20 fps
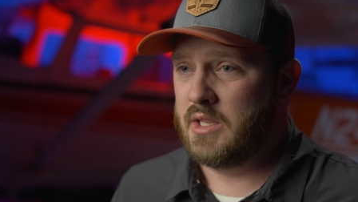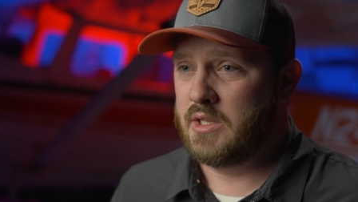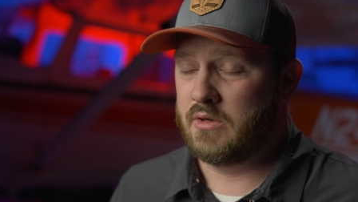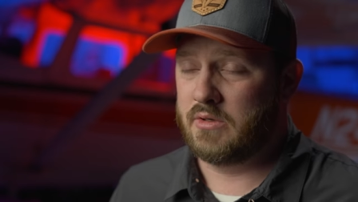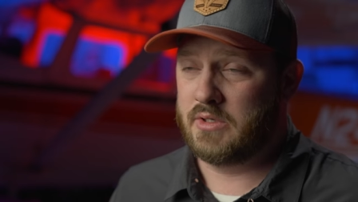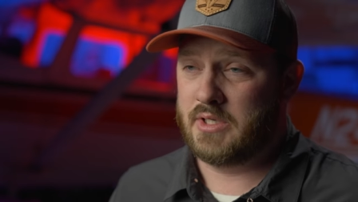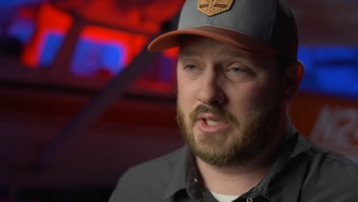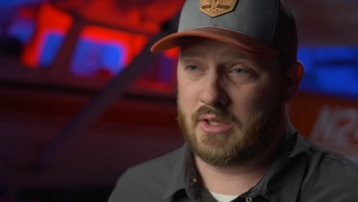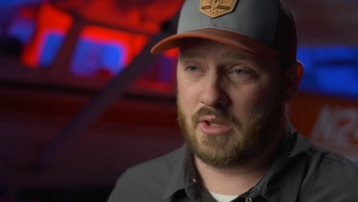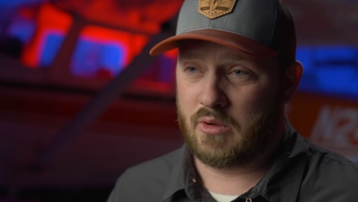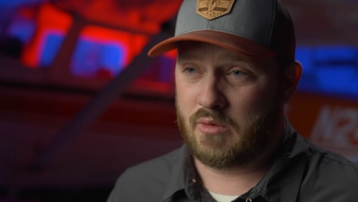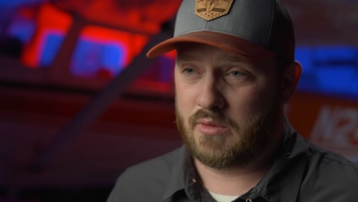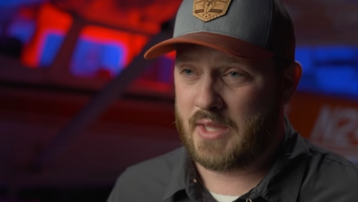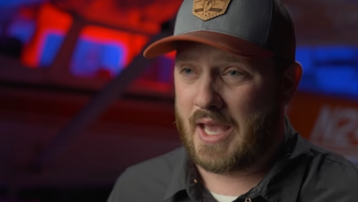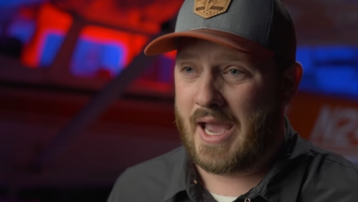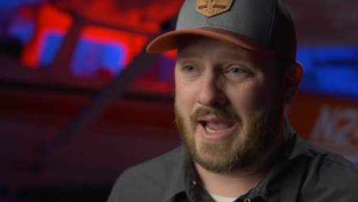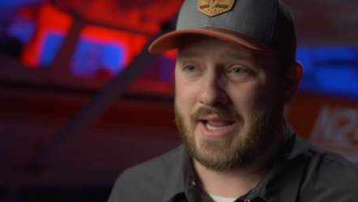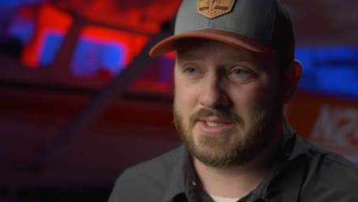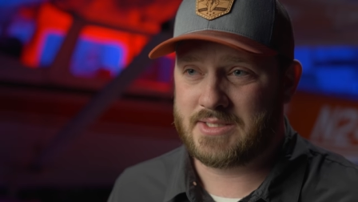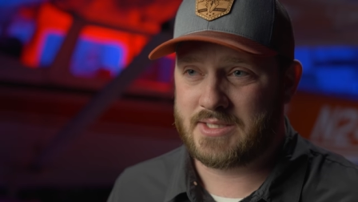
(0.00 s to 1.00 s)
you're dealing with
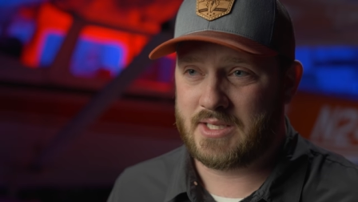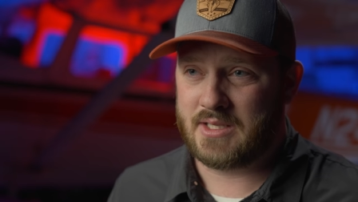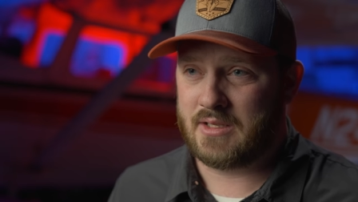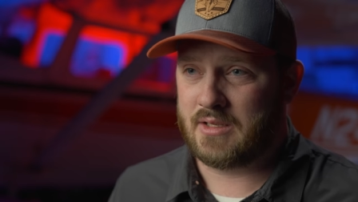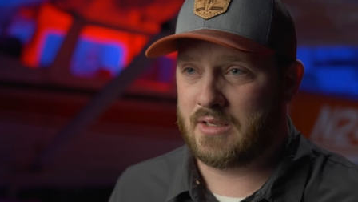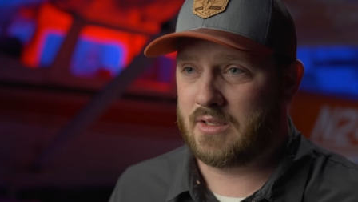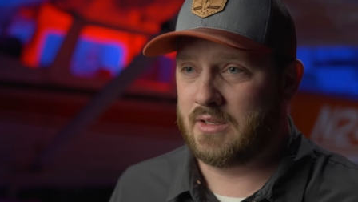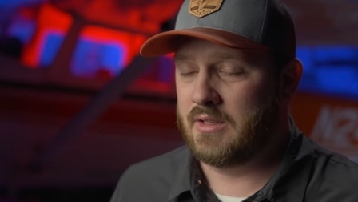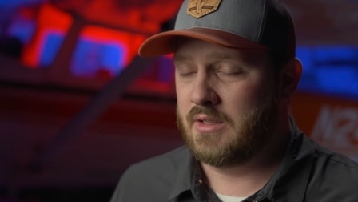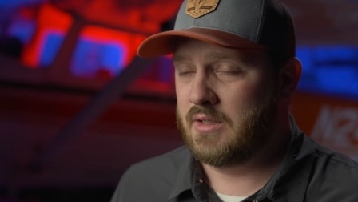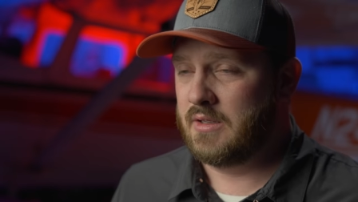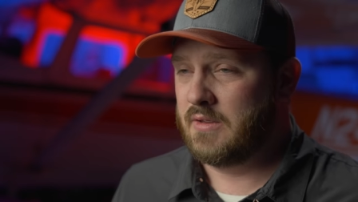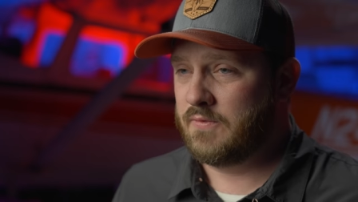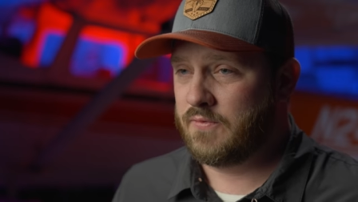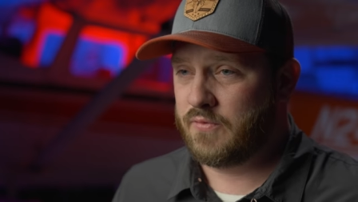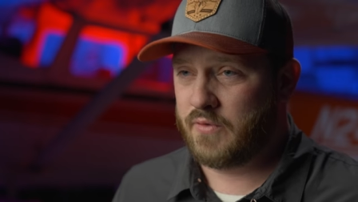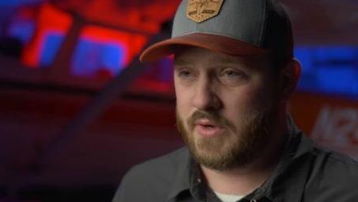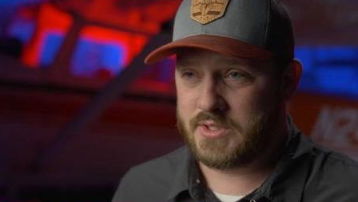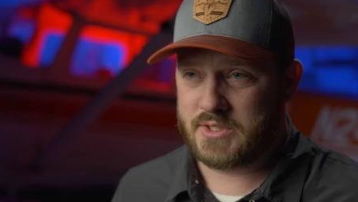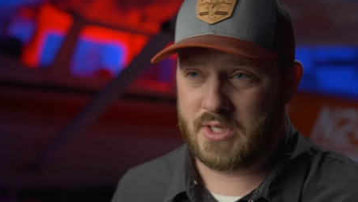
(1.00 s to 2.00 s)
icing,
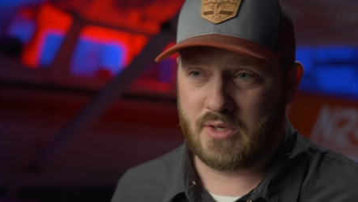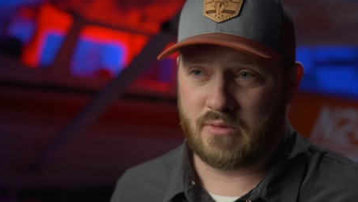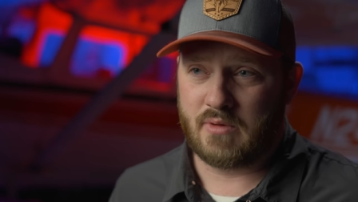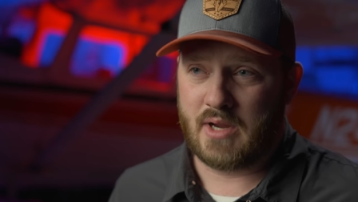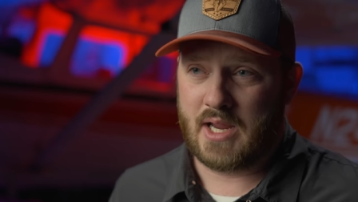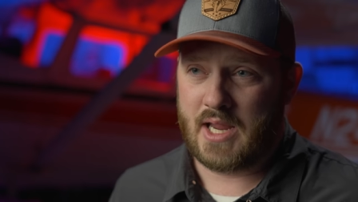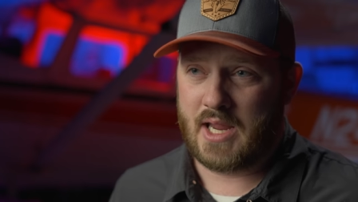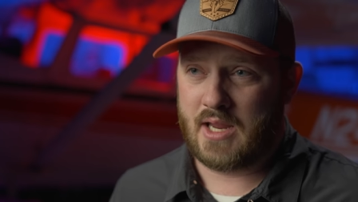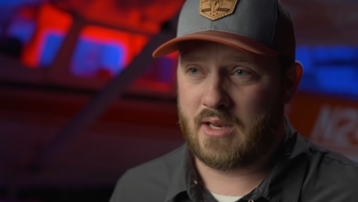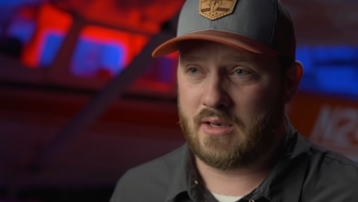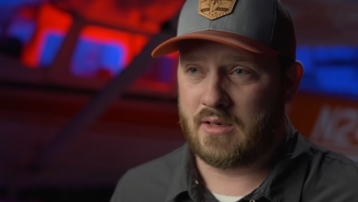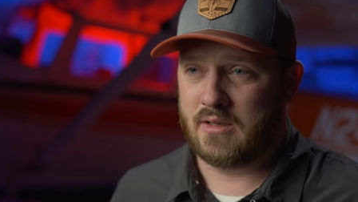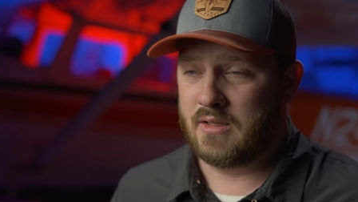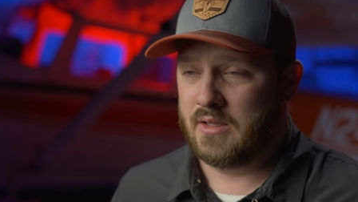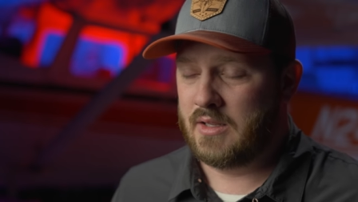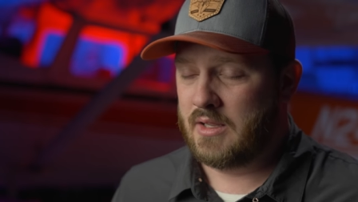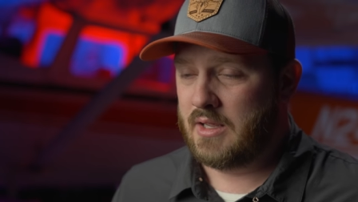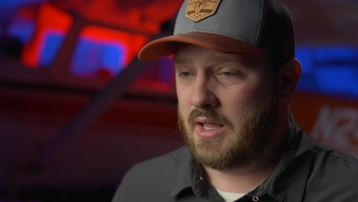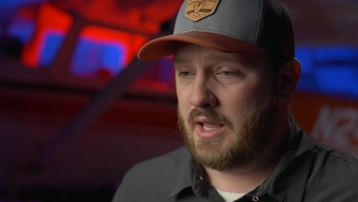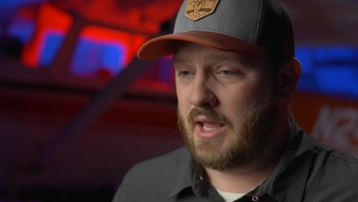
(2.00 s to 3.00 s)
freezing rain,
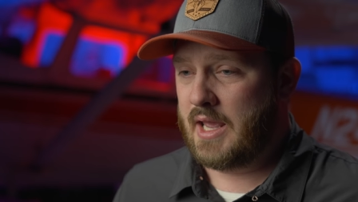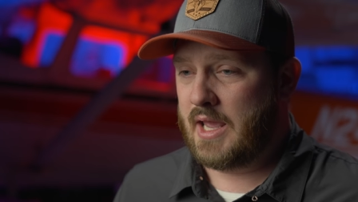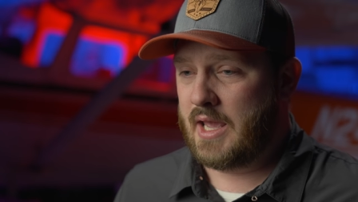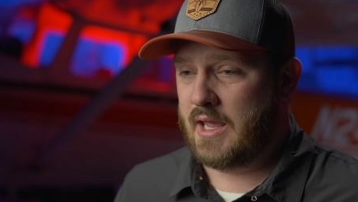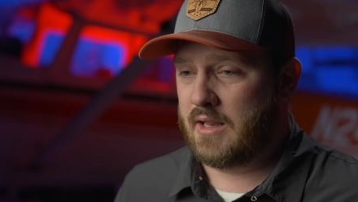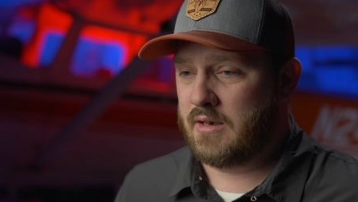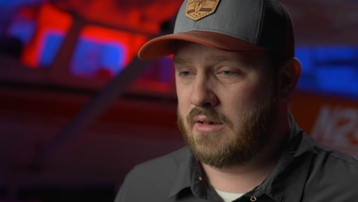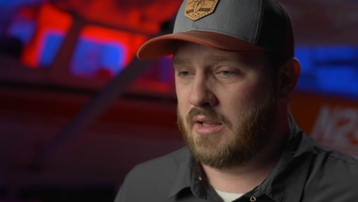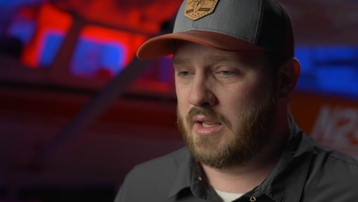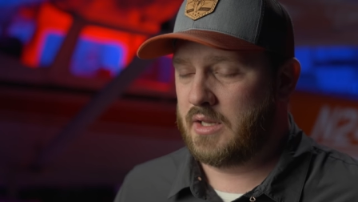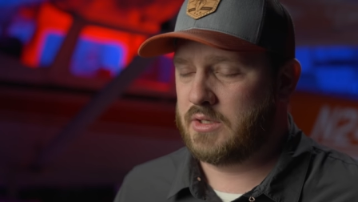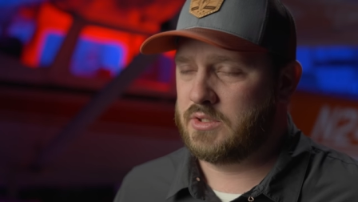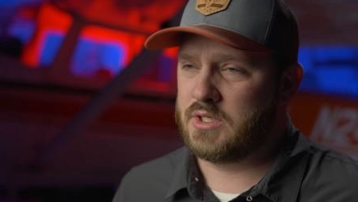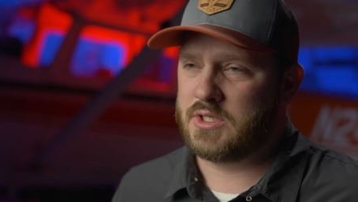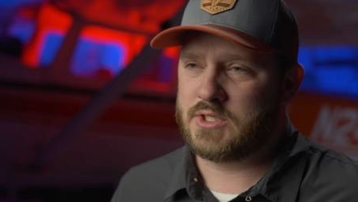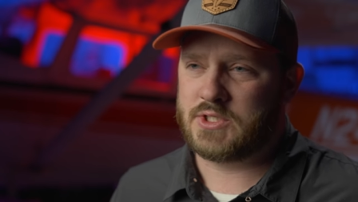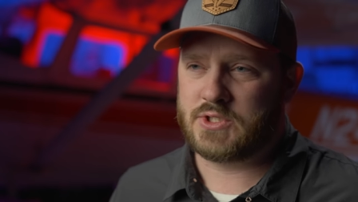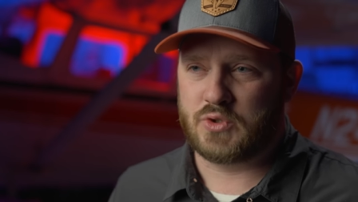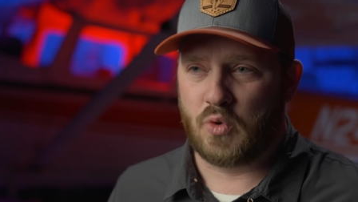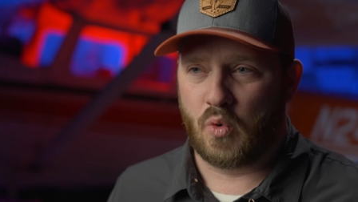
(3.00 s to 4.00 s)
and, and
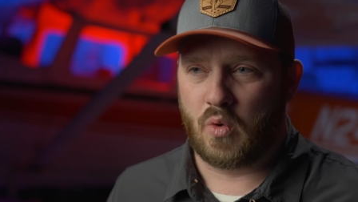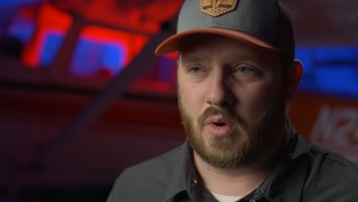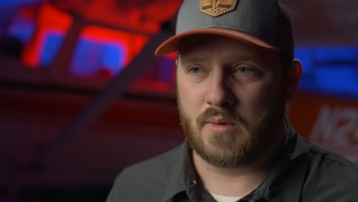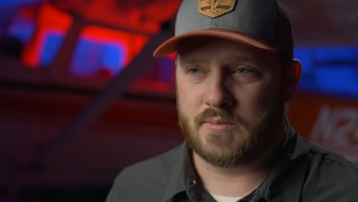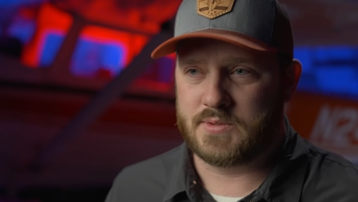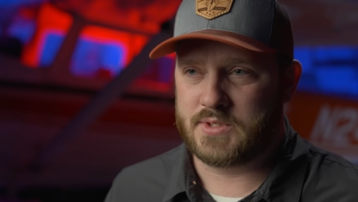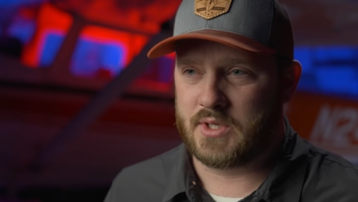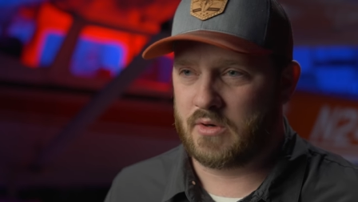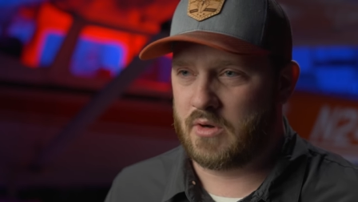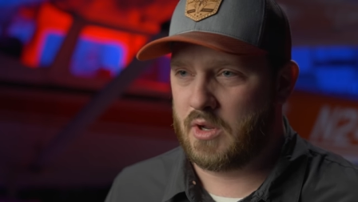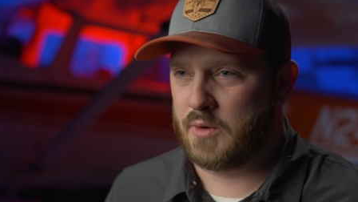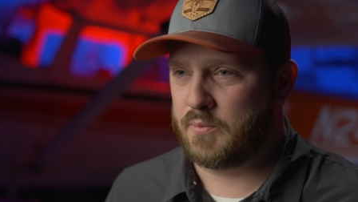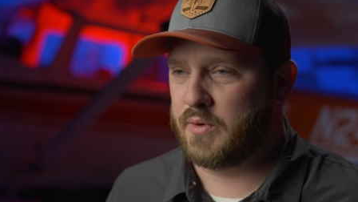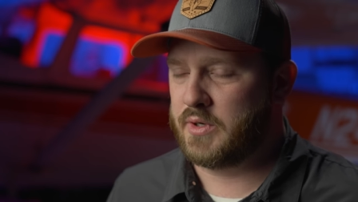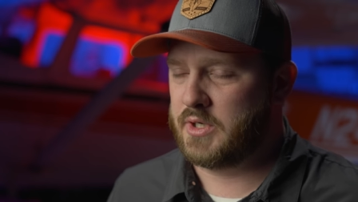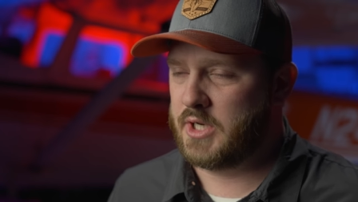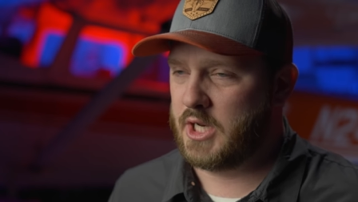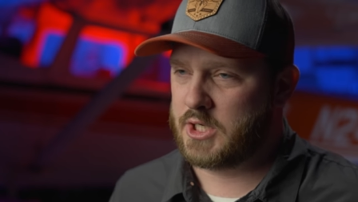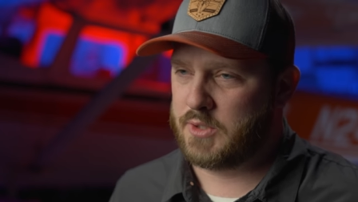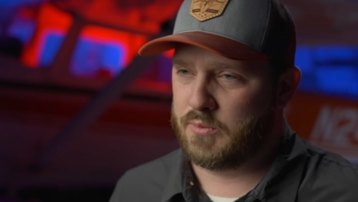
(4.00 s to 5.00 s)
just storms that are
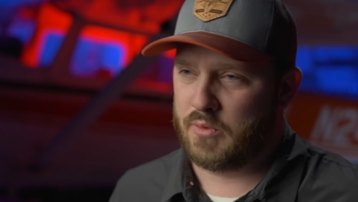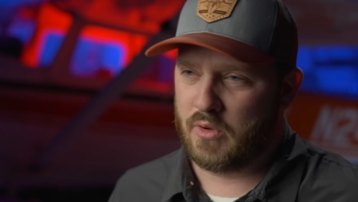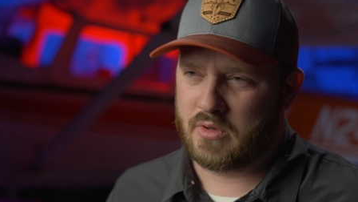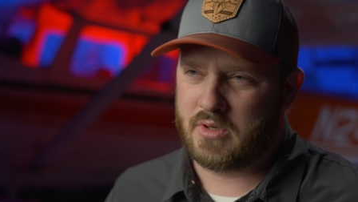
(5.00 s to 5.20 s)
unpredictable.